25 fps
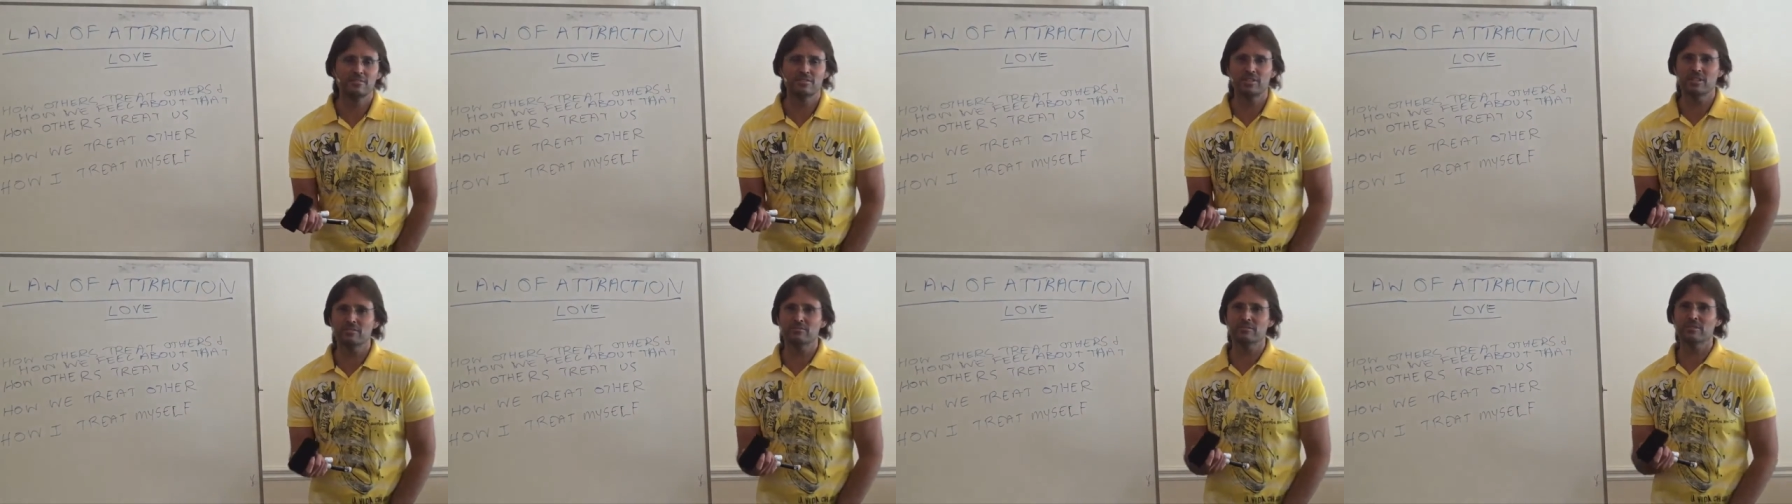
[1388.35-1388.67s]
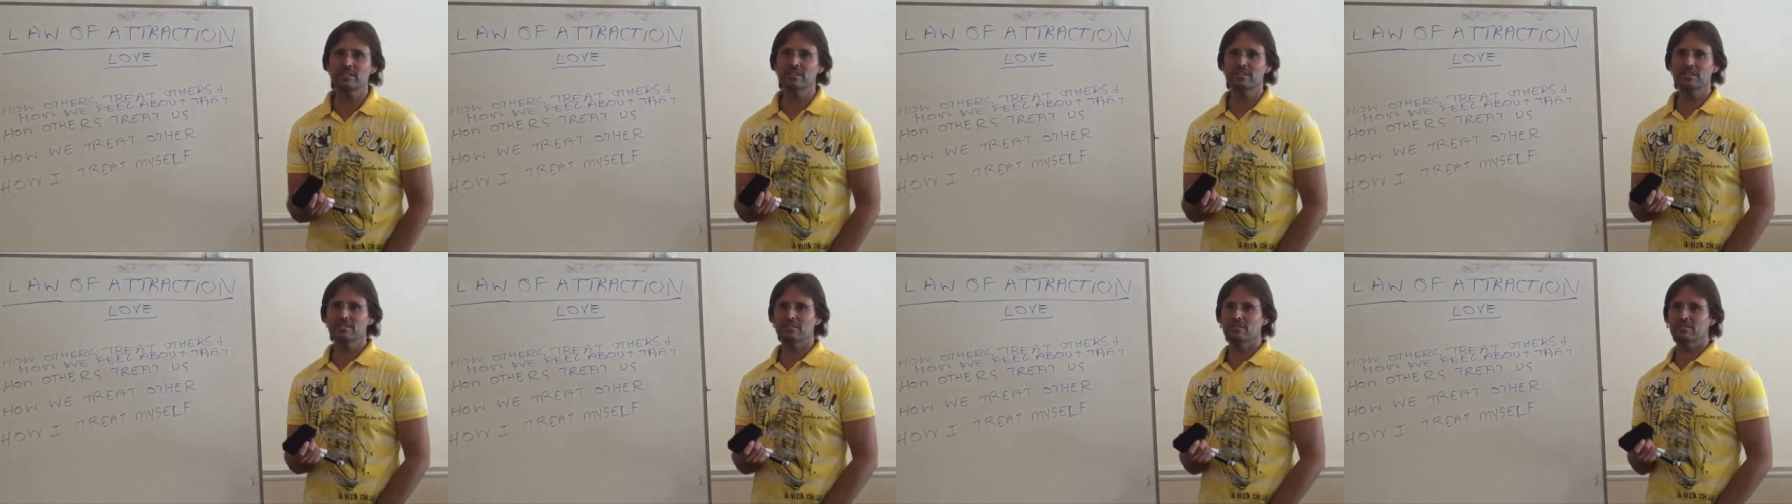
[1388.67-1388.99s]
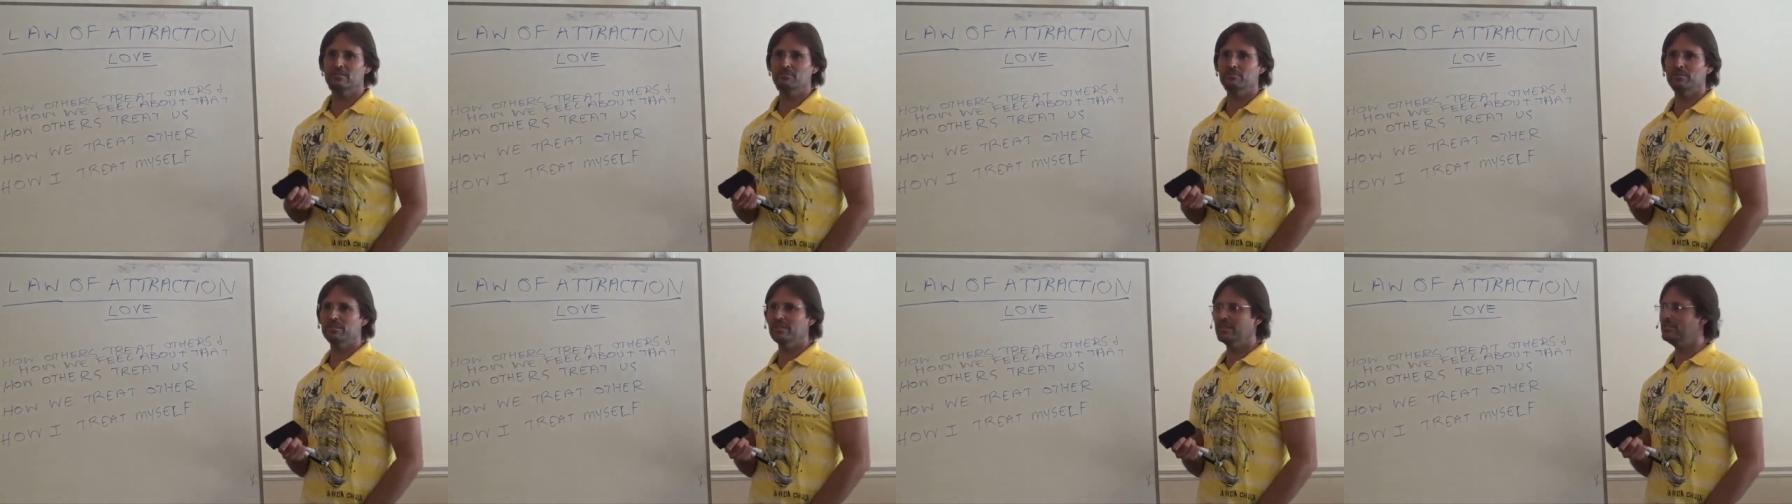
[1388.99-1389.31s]
generally,
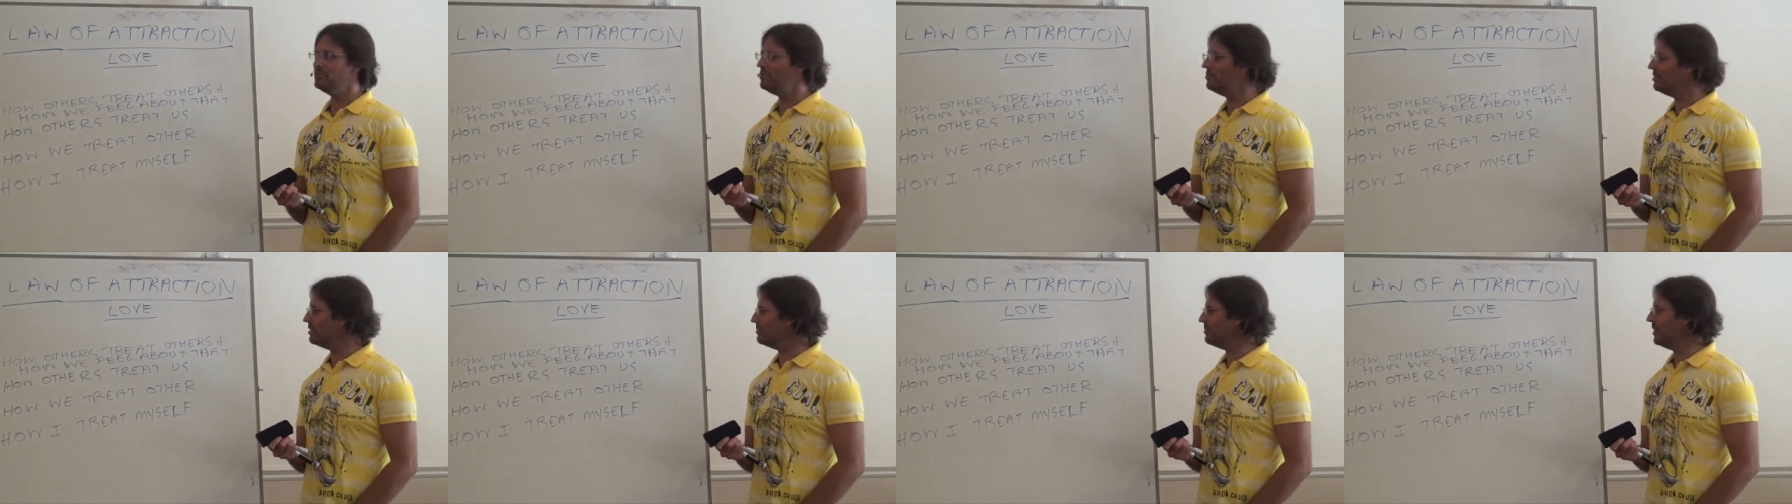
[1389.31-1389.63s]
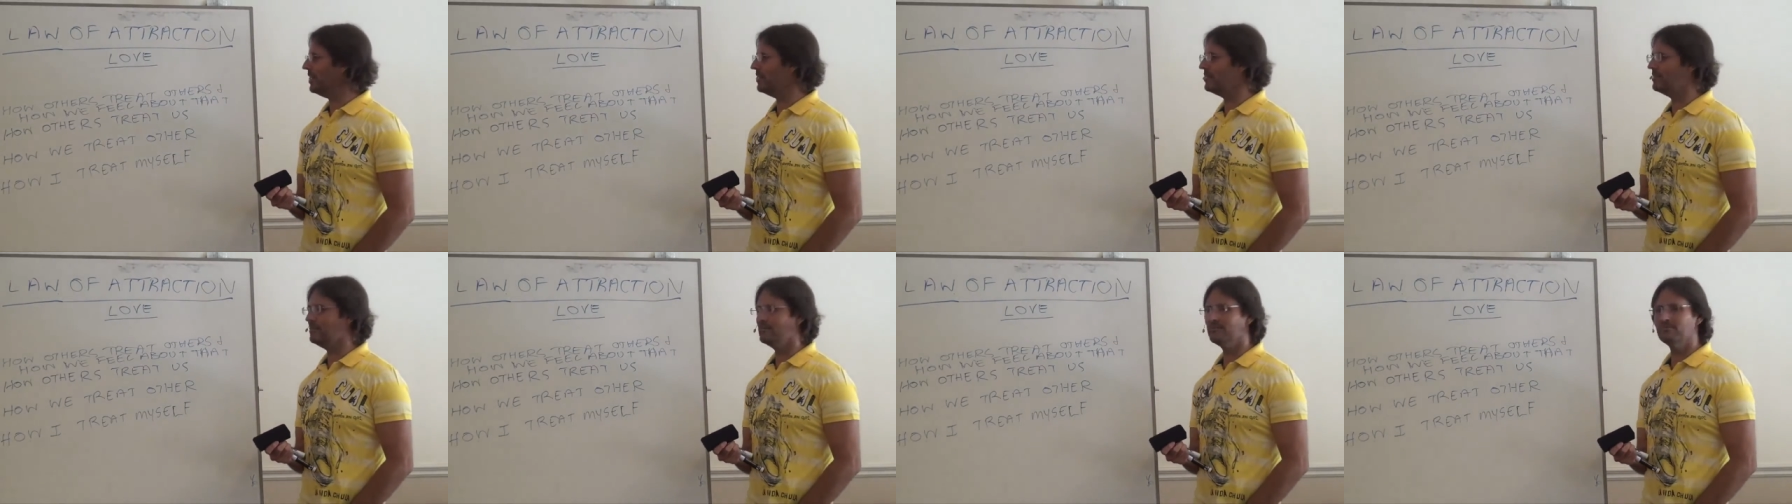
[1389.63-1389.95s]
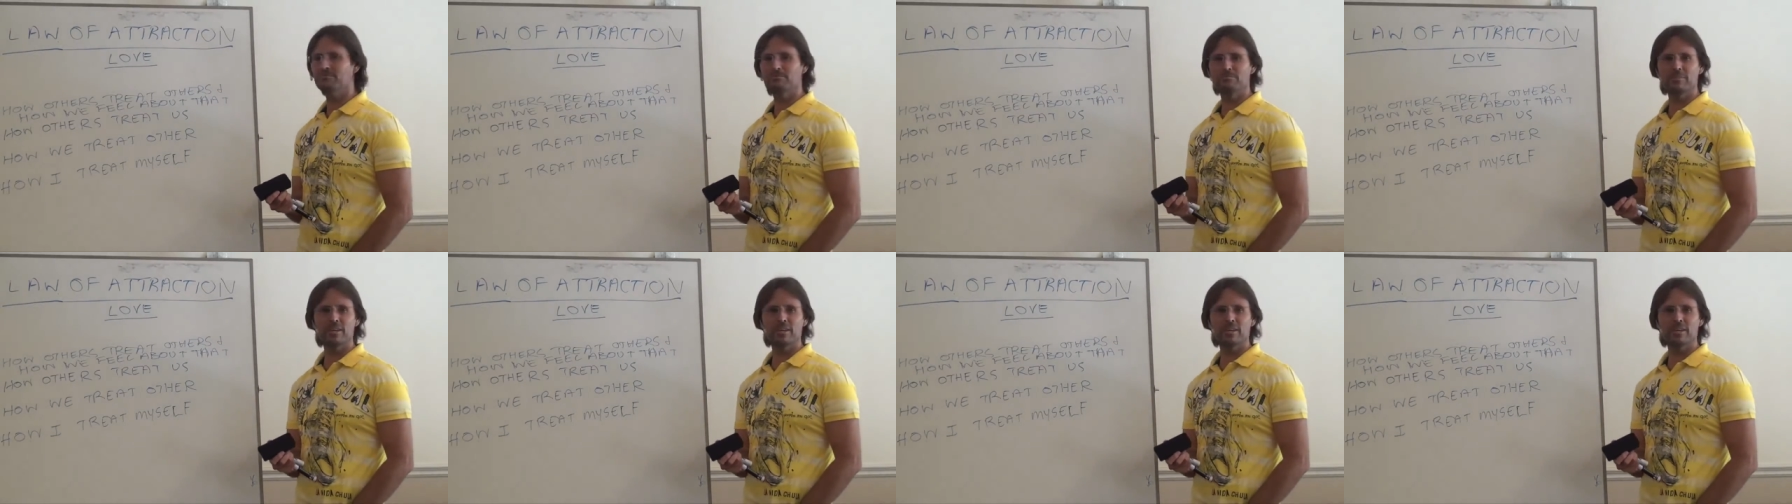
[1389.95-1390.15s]
but they talk about them.